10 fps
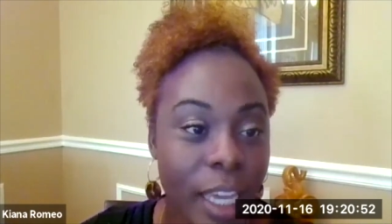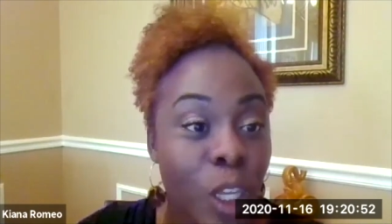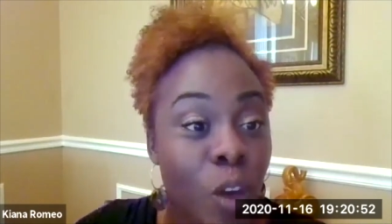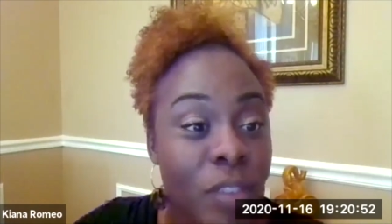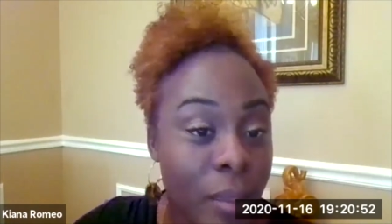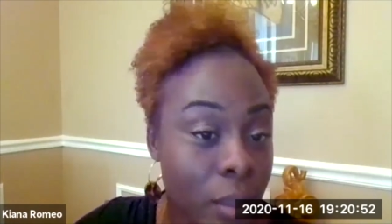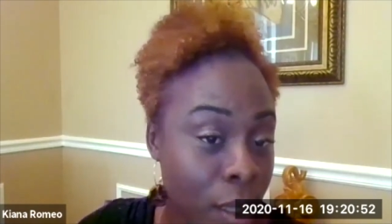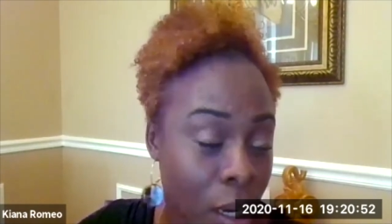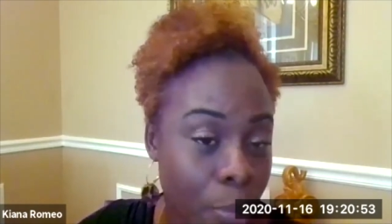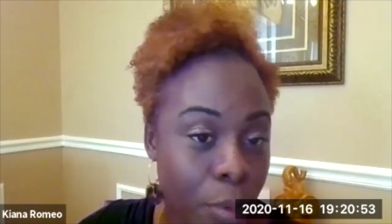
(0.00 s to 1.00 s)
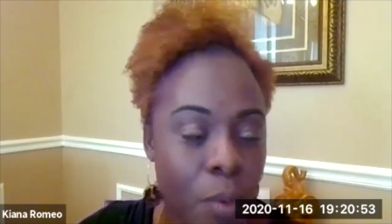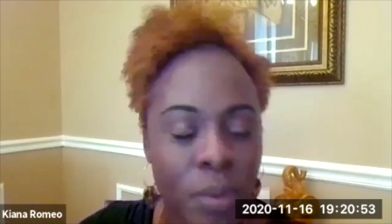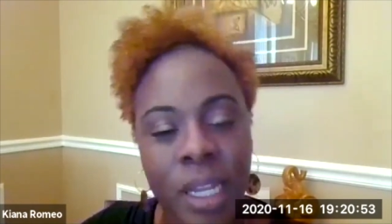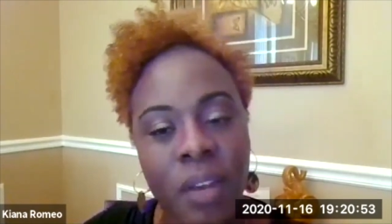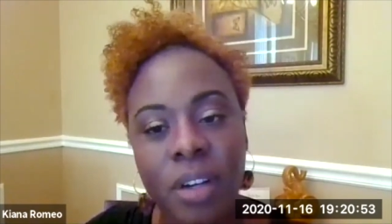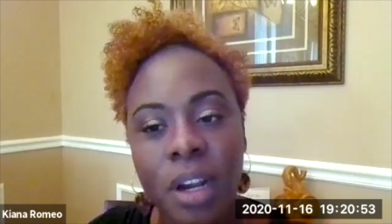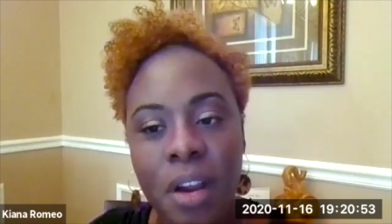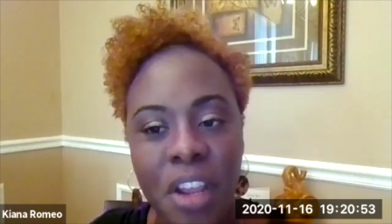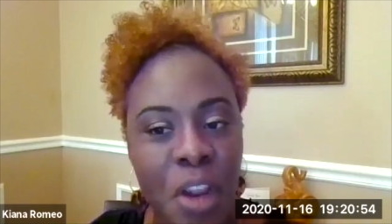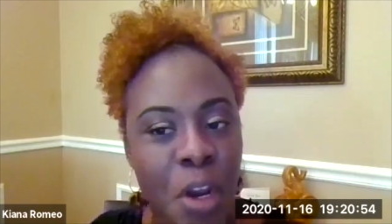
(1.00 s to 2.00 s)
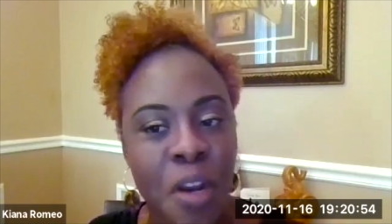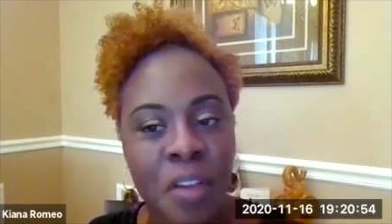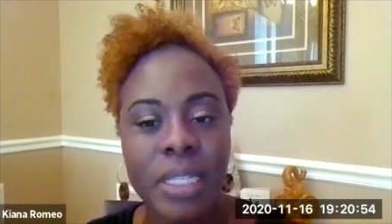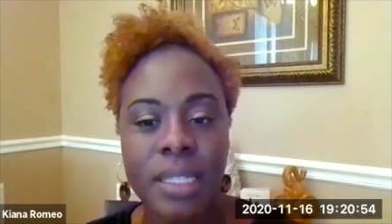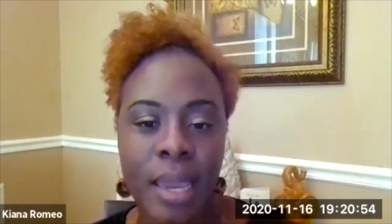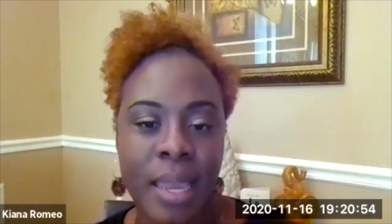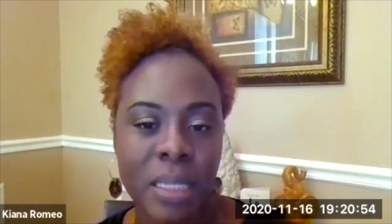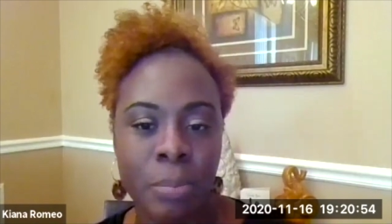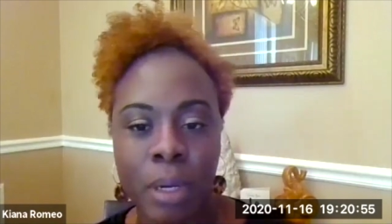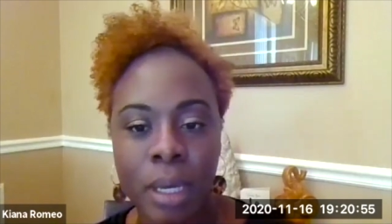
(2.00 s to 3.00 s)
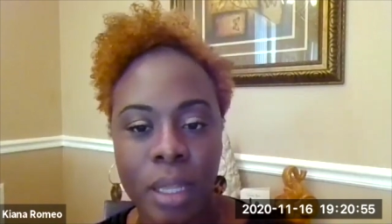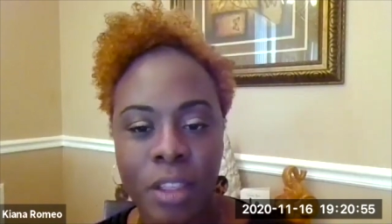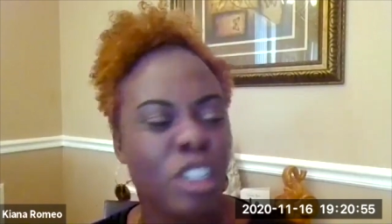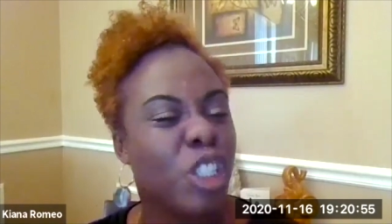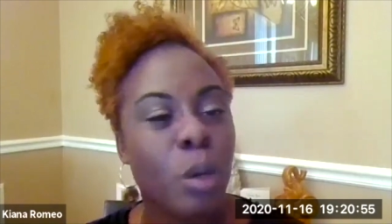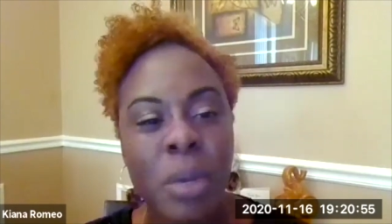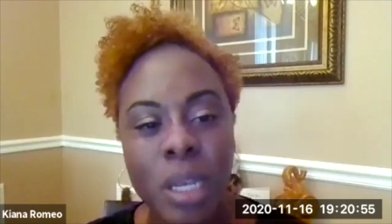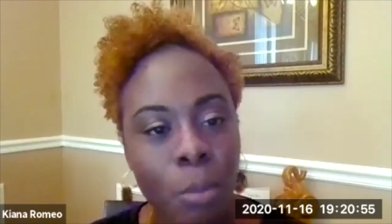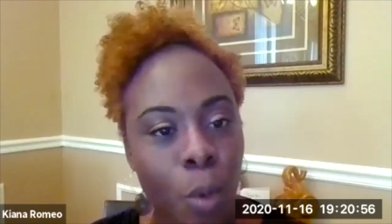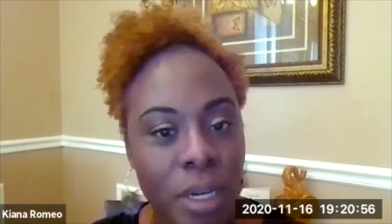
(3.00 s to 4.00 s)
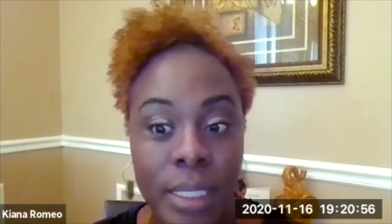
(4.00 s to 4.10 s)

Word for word: Like you named a couple that have occurred here in the States, but there's so many more.